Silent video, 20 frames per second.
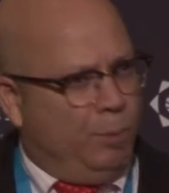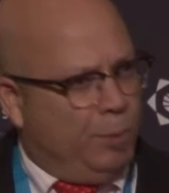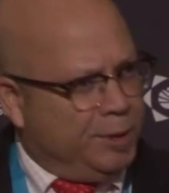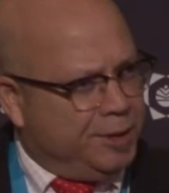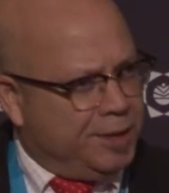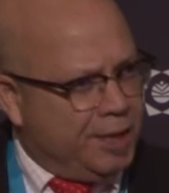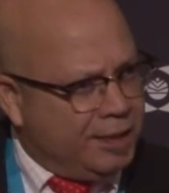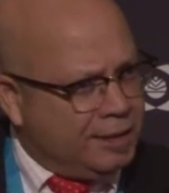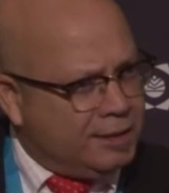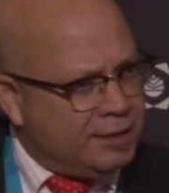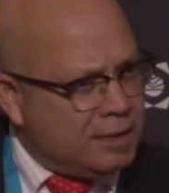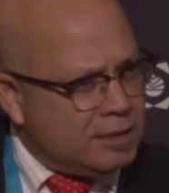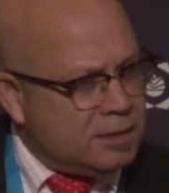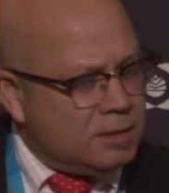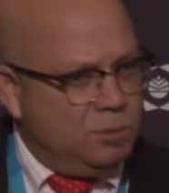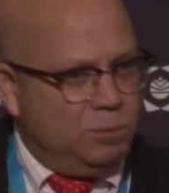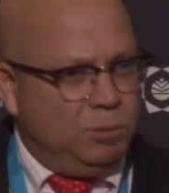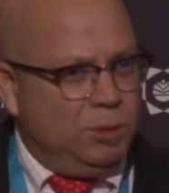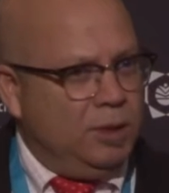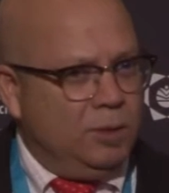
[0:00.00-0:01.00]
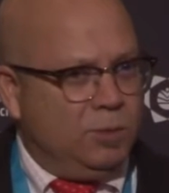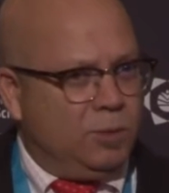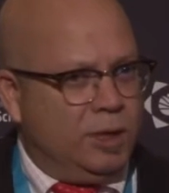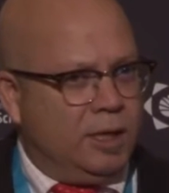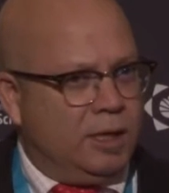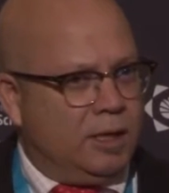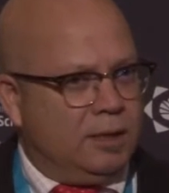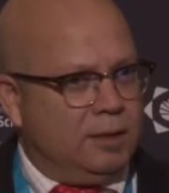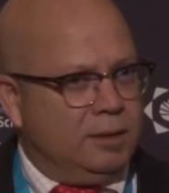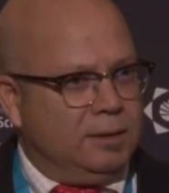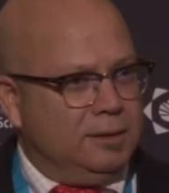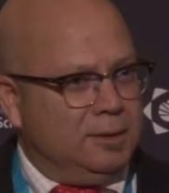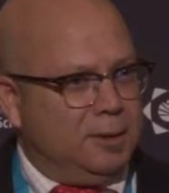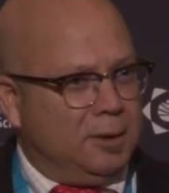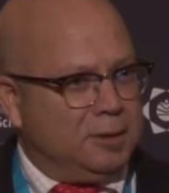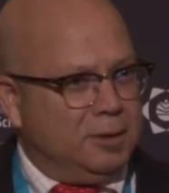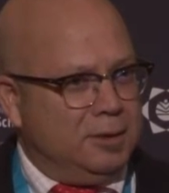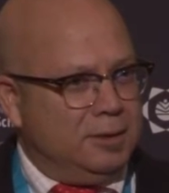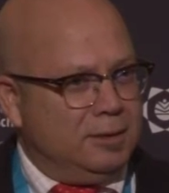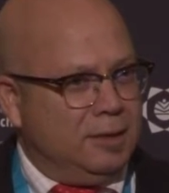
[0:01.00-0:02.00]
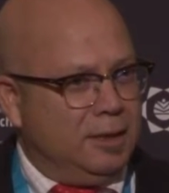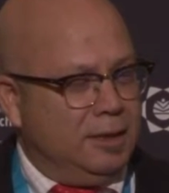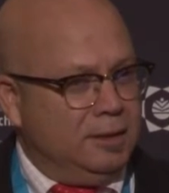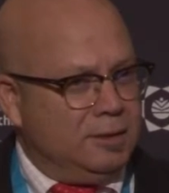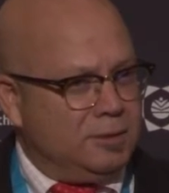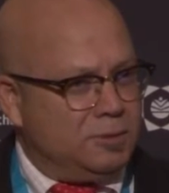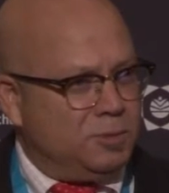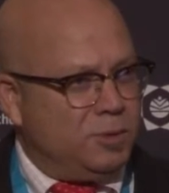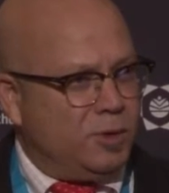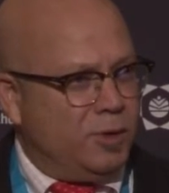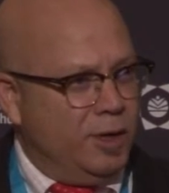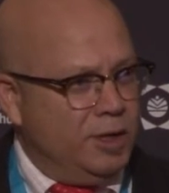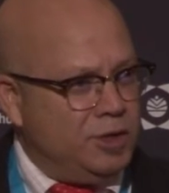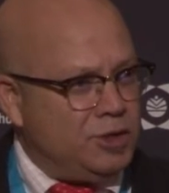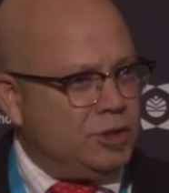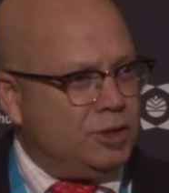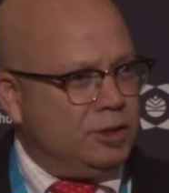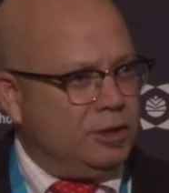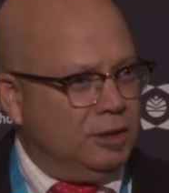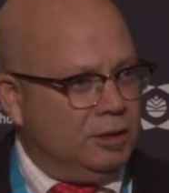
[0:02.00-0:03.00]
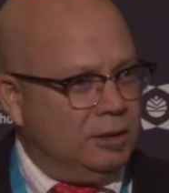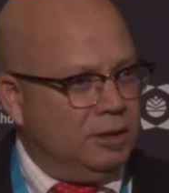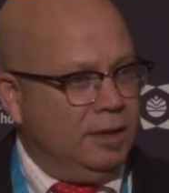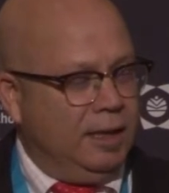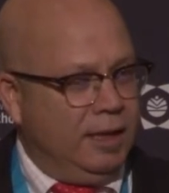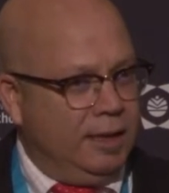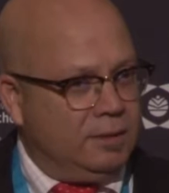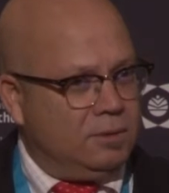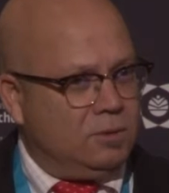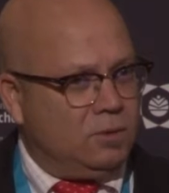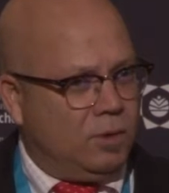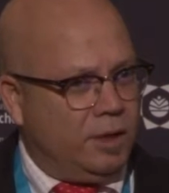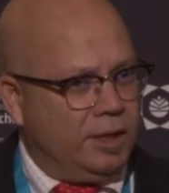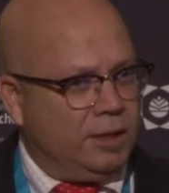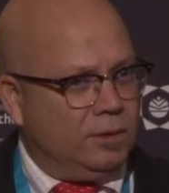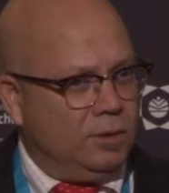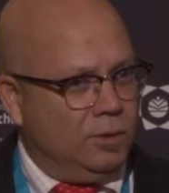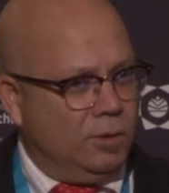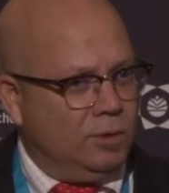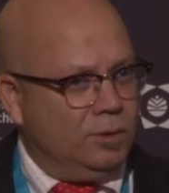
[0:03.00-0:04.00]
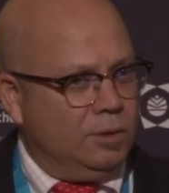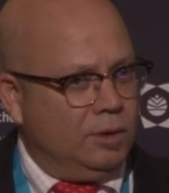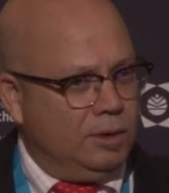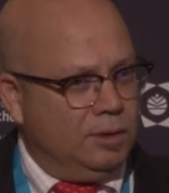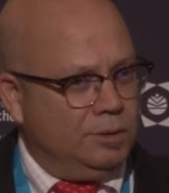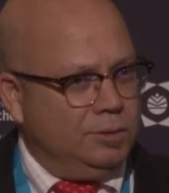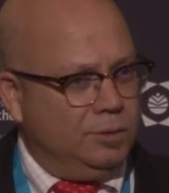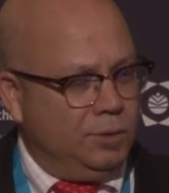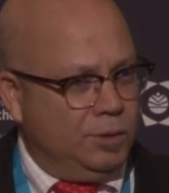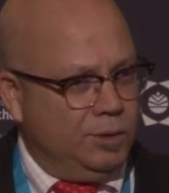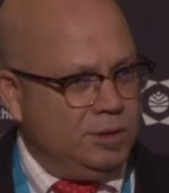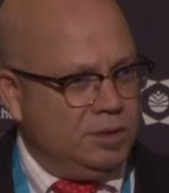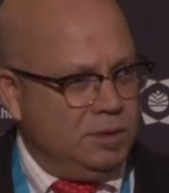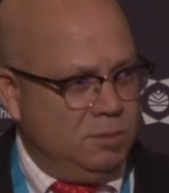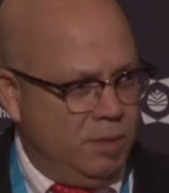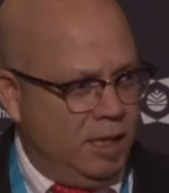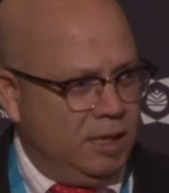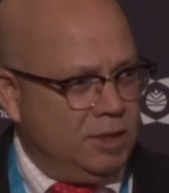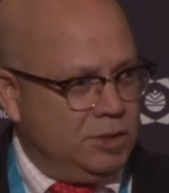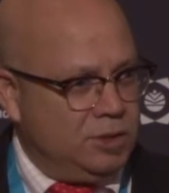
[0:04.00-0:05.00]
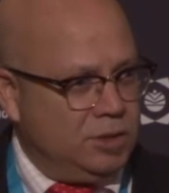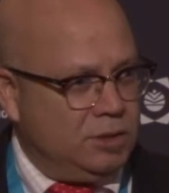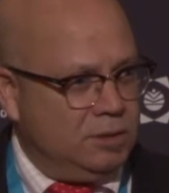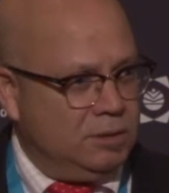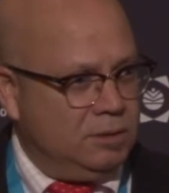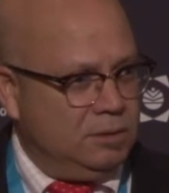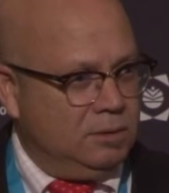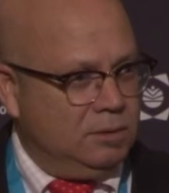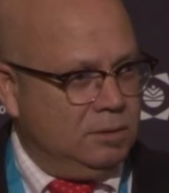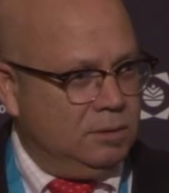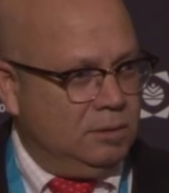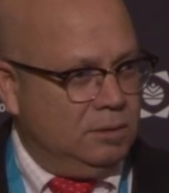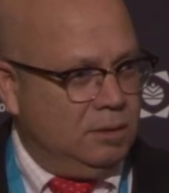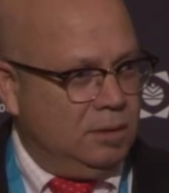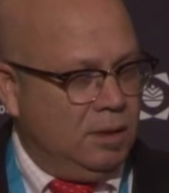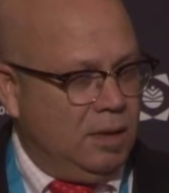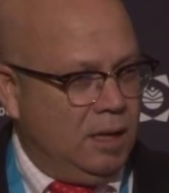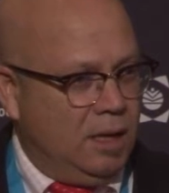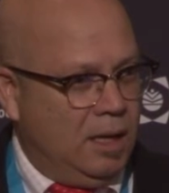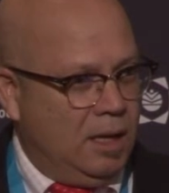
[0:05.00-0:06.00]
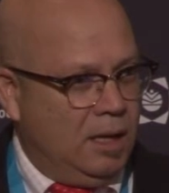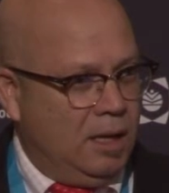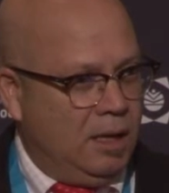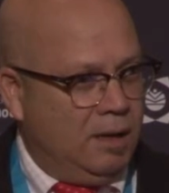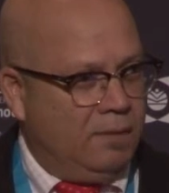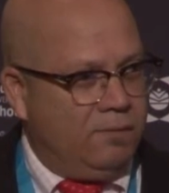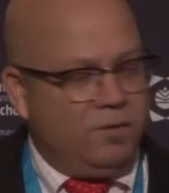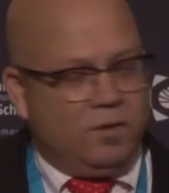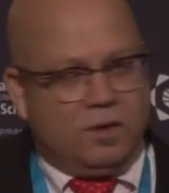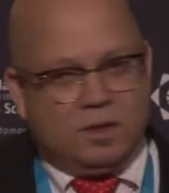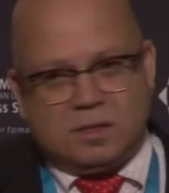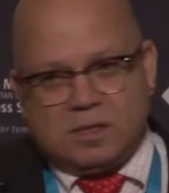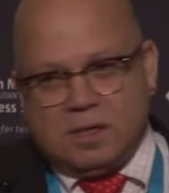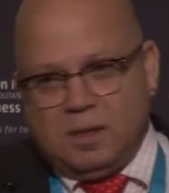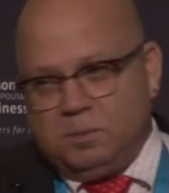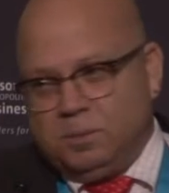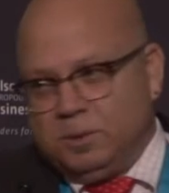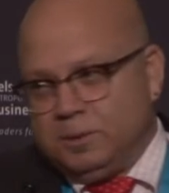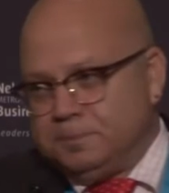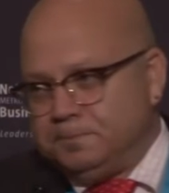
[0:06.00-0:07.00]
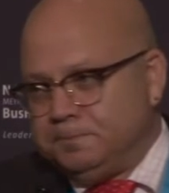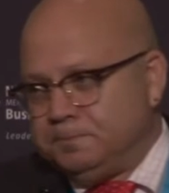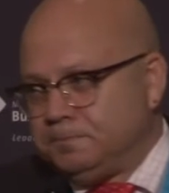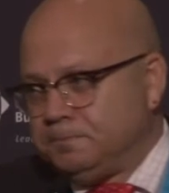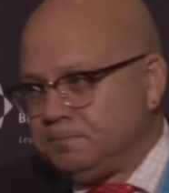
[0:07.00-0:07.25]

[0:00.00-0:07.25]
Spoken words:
But that doesn't mean we're not an inspirational and quite noisy bunch. I'll give you an example.